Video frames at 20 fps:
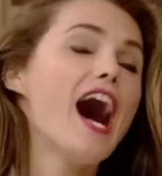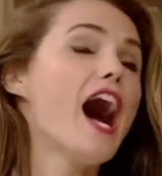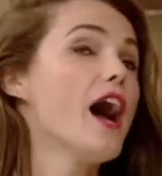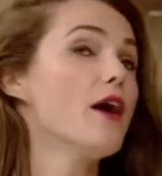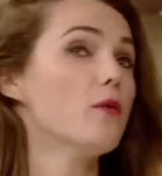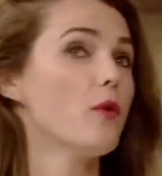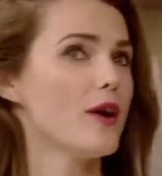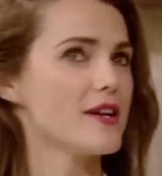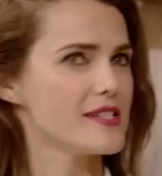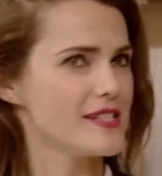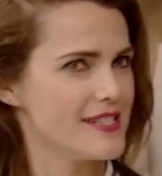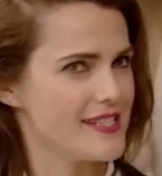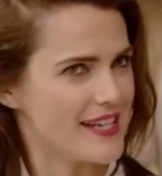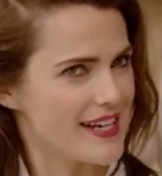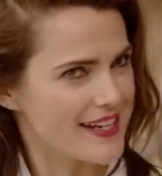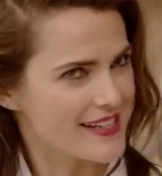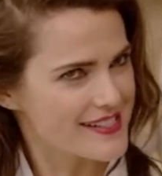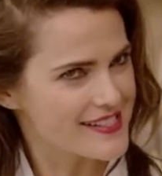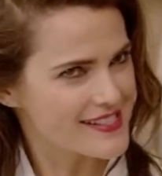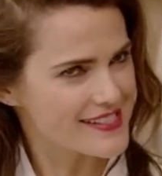I was a
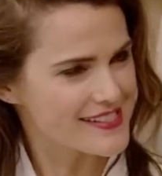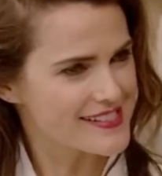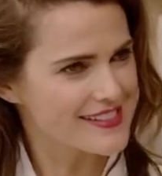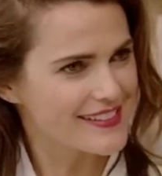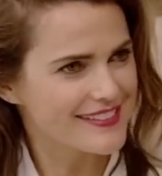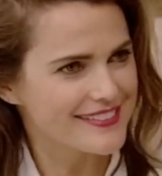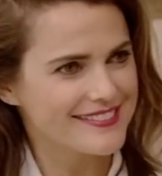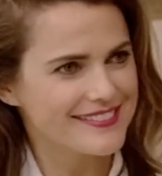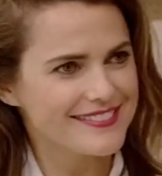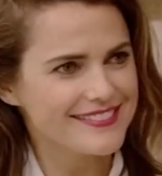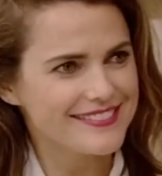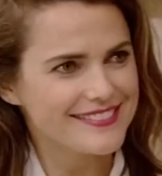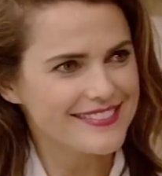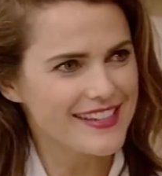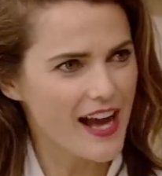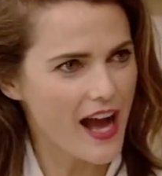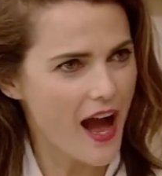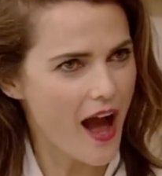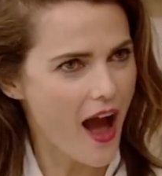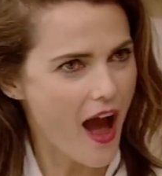dancer. See
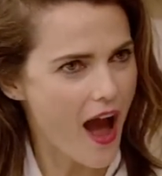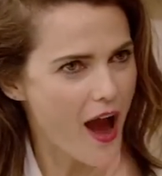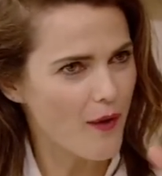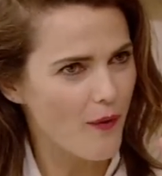that?